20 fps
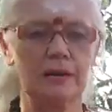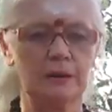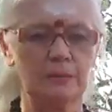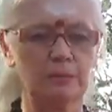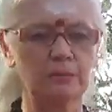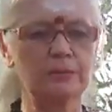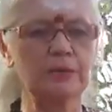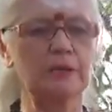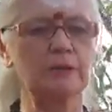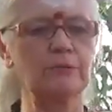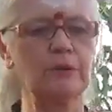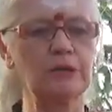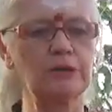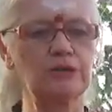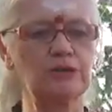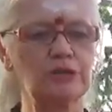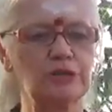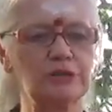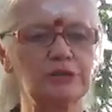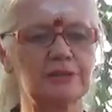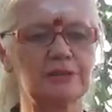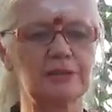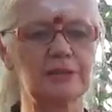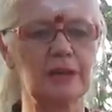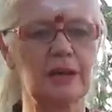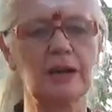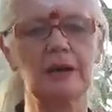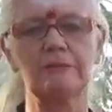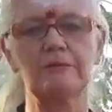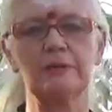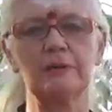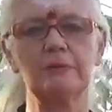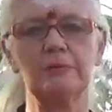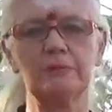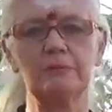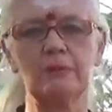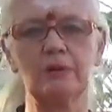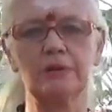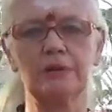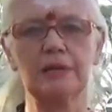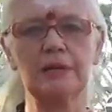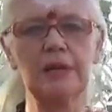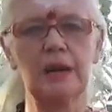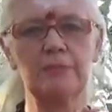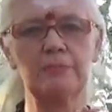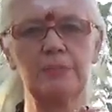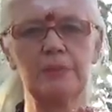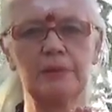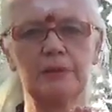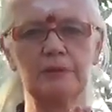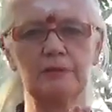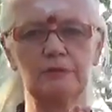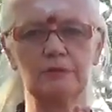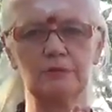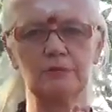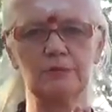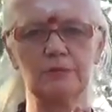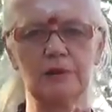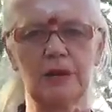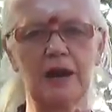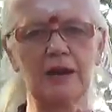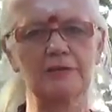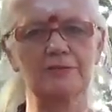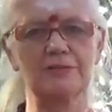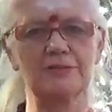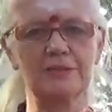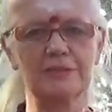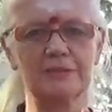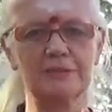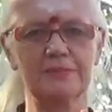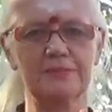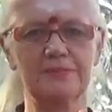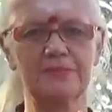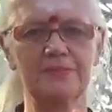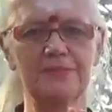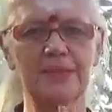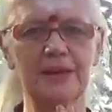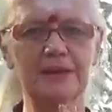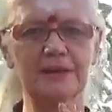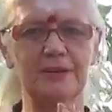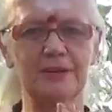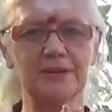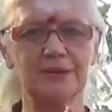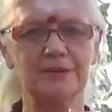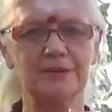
put a question, I will be more than happy to answer. Thank you,